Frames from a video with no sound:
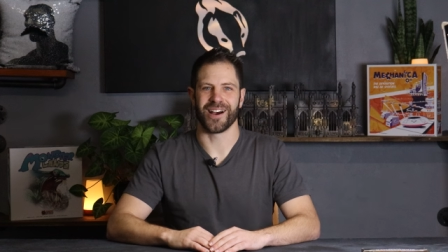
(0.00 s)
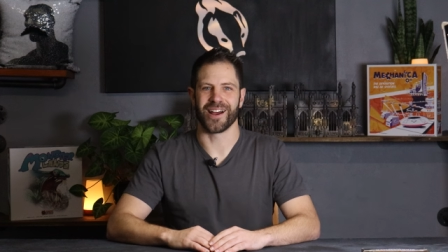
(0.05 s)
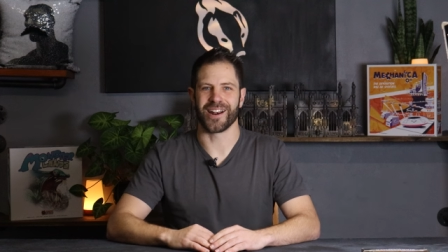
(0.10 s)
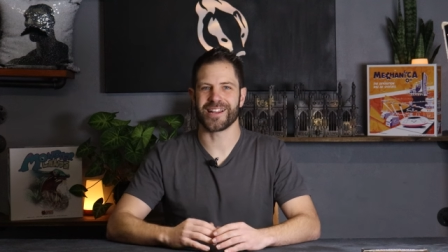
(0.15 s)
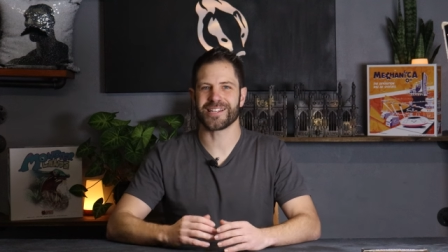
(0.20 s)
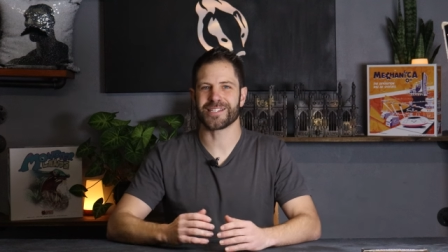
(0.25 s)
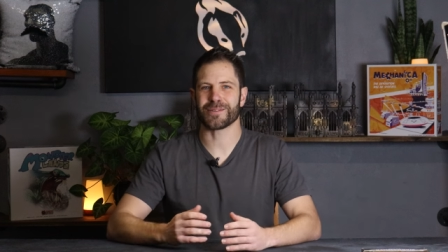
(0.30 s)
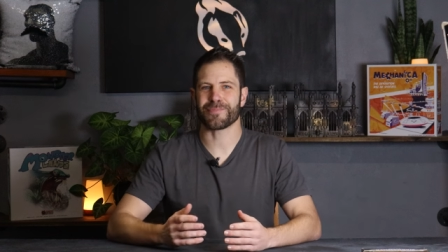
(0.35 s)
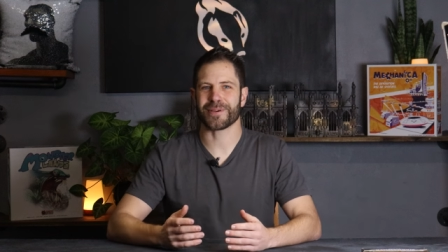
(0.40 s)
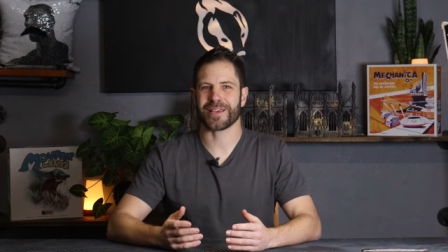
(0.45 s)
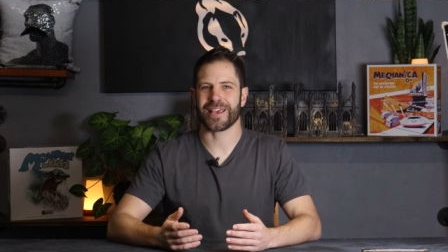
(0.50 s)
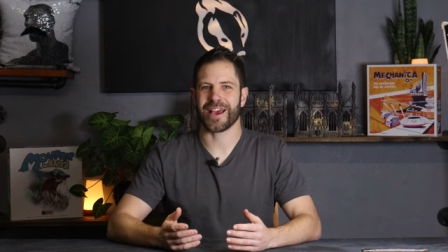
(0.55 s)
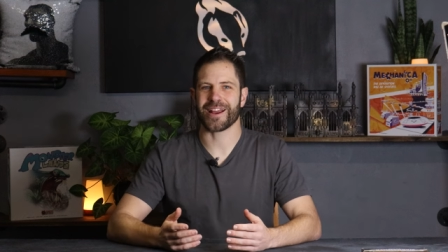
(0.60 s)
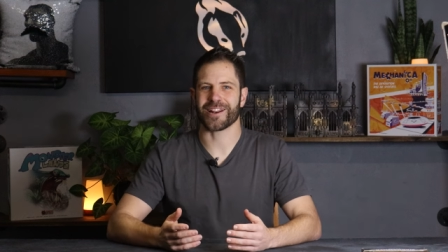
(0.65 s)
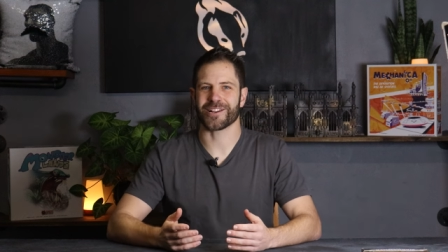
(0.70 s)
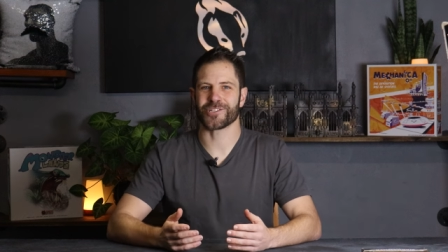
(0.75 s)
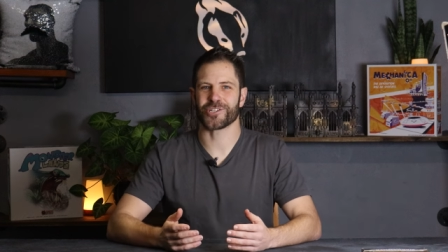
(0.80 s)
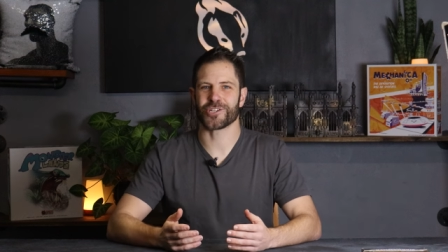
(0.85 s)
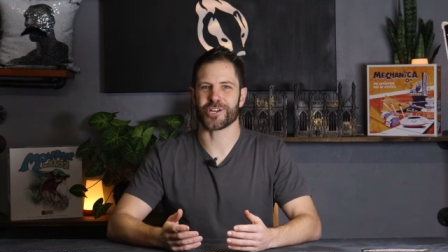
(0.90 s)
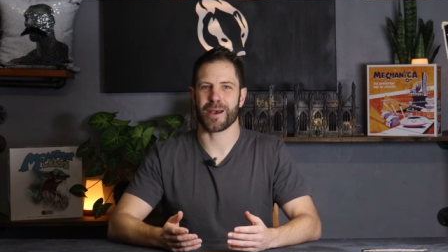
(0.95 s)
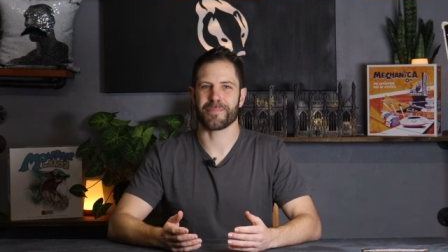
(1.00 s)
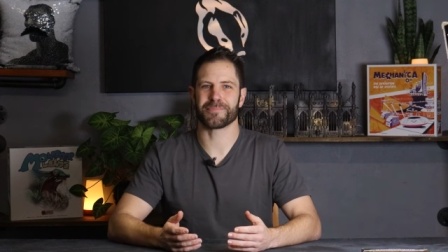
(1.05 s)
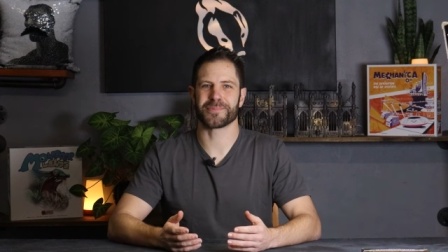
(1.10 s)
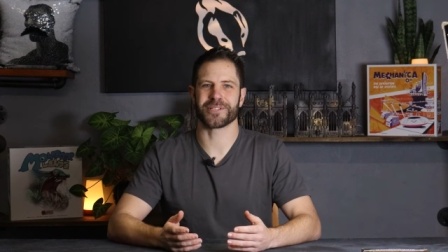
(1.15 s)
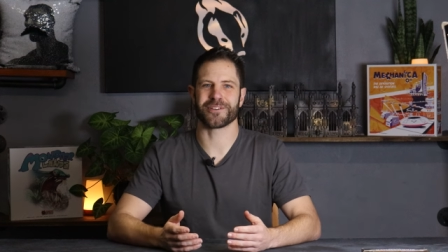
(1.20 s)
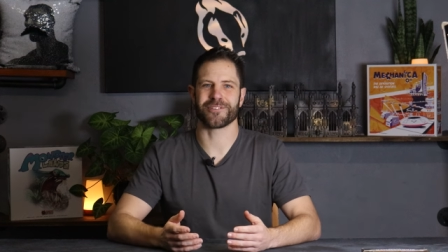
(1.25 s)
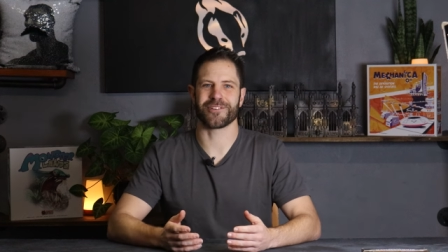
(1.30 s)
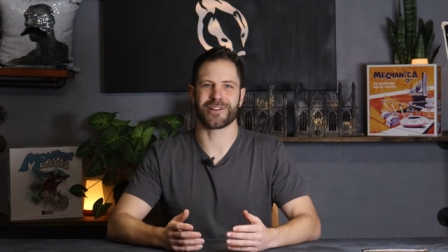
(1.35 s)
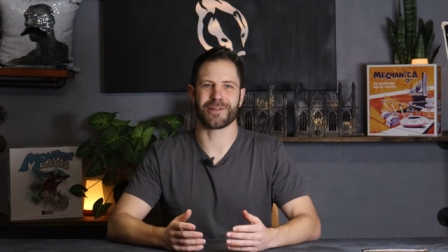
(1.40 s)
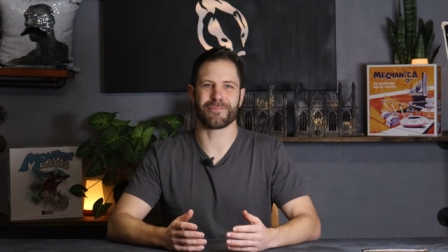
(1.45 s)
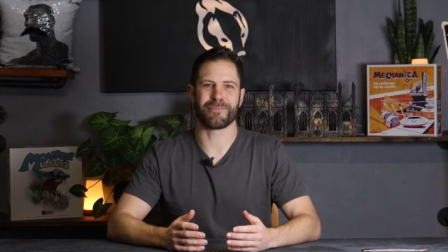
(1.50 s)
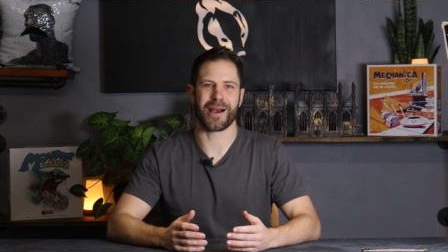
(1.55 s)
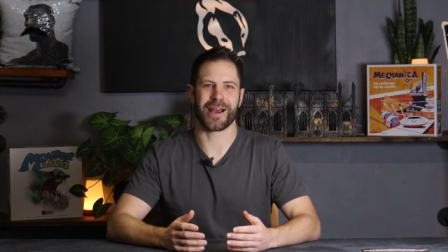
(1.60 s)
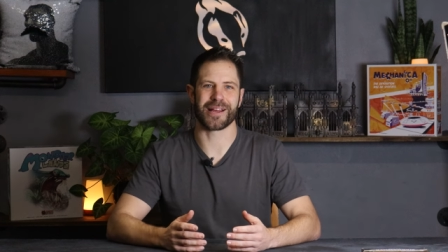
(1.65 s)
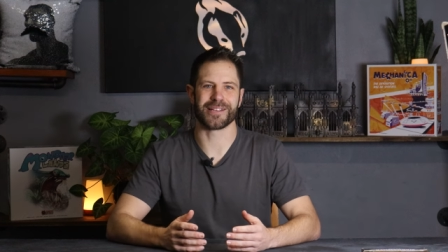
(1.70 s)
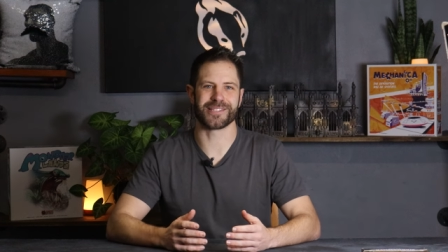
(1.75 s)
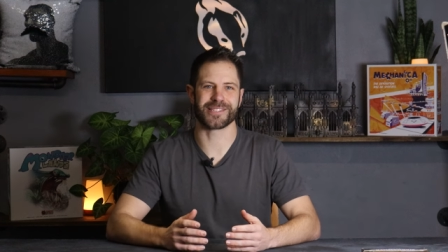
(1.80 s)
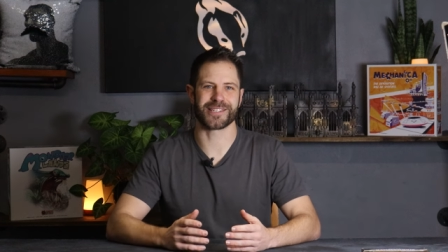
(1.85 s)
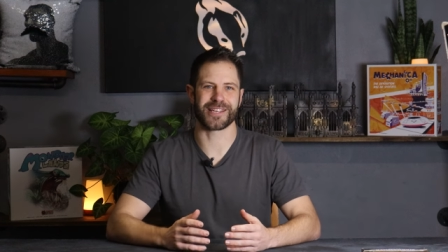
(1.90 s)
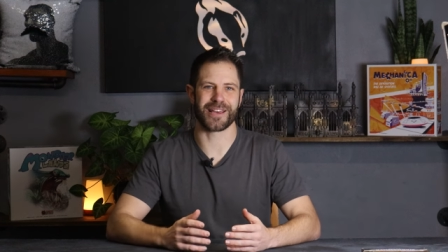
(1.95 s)
I need to pick out a chapter and a
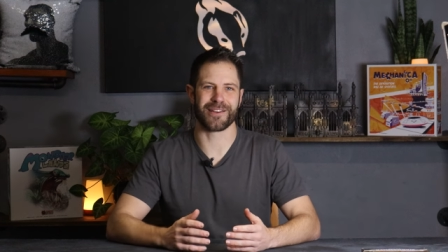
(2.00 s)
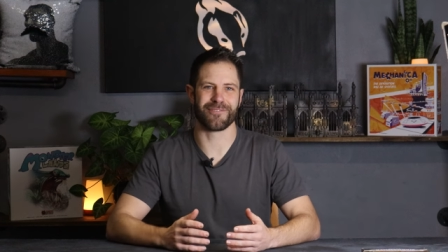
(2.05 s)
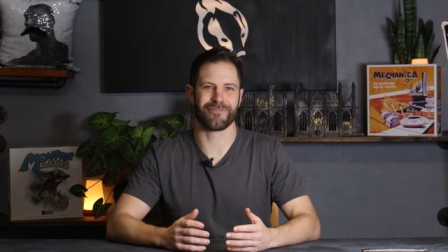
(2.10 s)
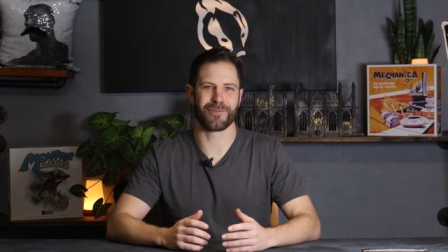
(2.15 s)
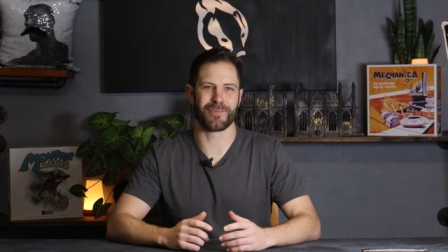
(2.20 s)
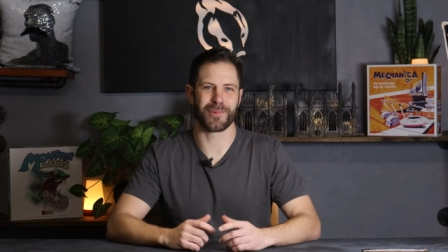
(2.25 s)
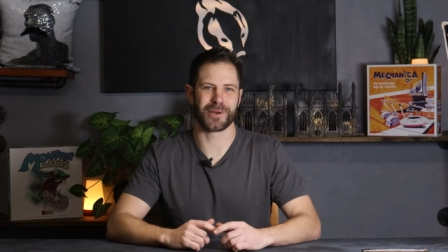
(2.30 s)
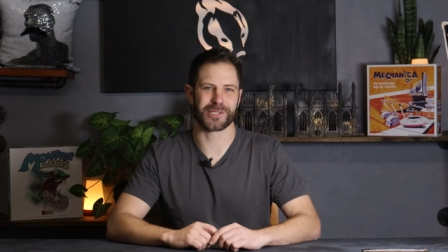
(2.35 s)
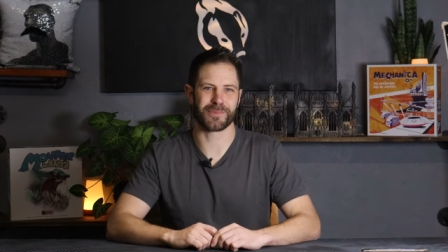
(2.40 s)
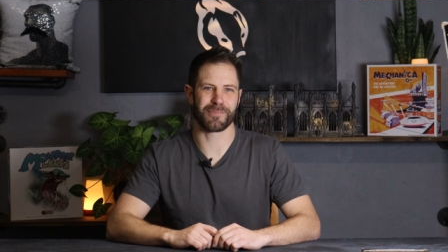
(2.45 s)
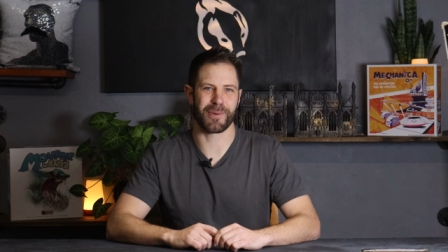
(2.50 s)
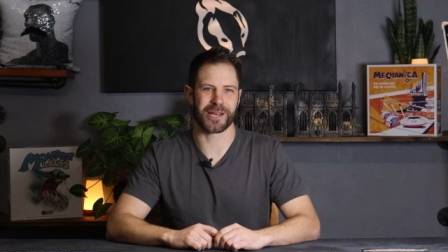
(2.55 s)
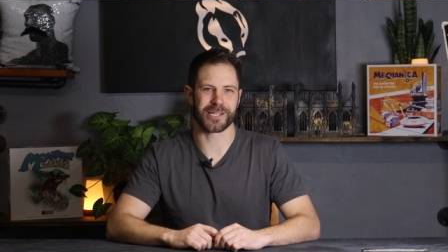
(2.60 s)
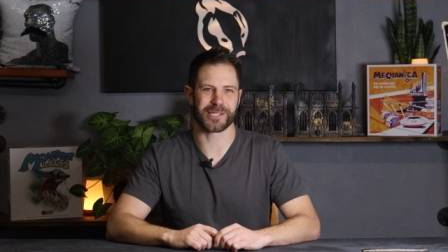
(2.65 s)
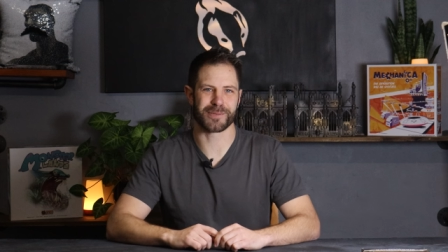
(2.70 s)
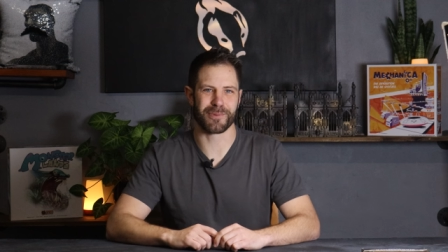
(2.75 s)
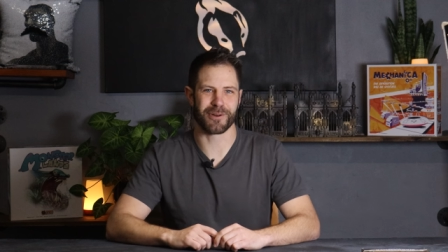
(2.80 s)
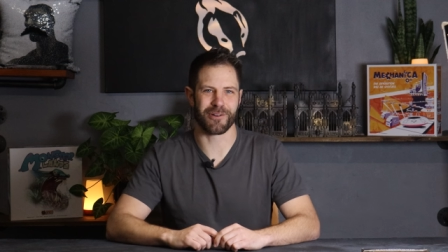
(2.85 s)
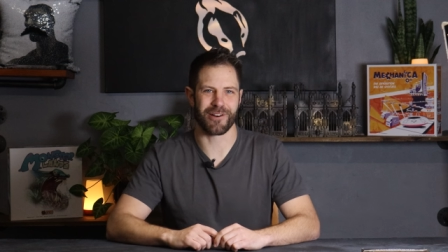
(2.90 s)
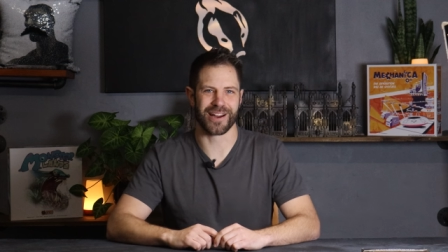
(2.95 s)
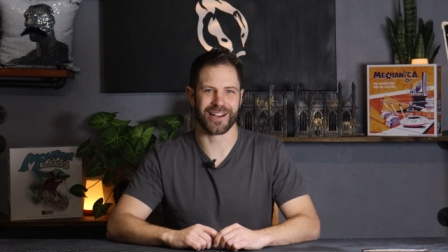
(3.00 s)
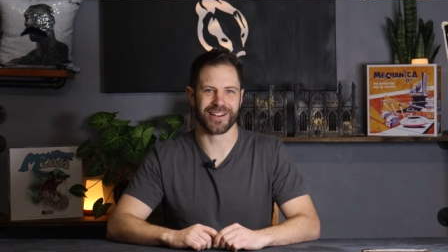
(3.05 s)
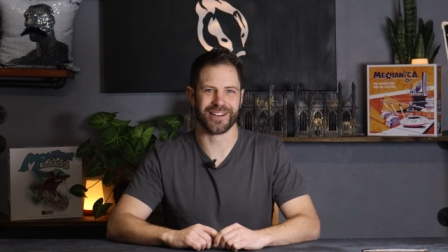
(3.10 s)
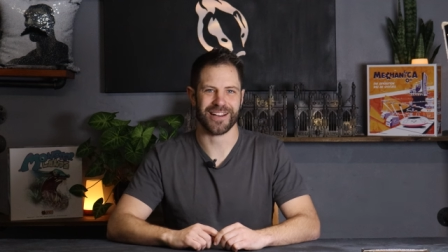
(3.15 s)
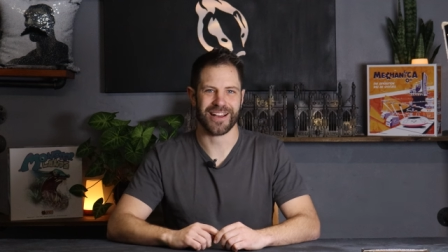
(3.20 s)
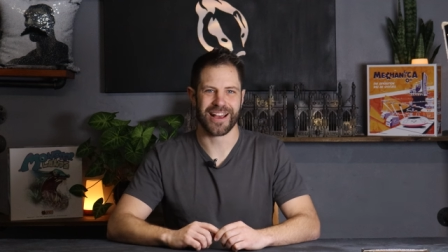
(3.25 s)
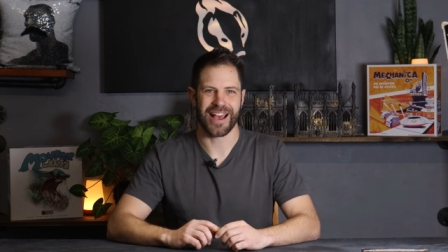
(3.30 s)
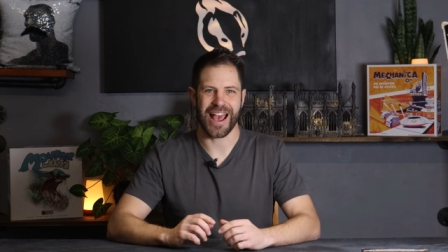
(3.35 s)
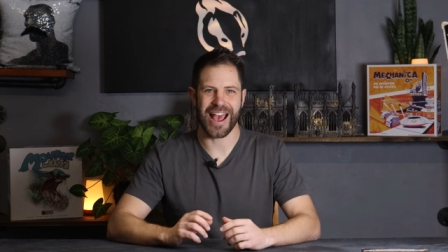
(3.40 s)
paint scheme for my Space Marine,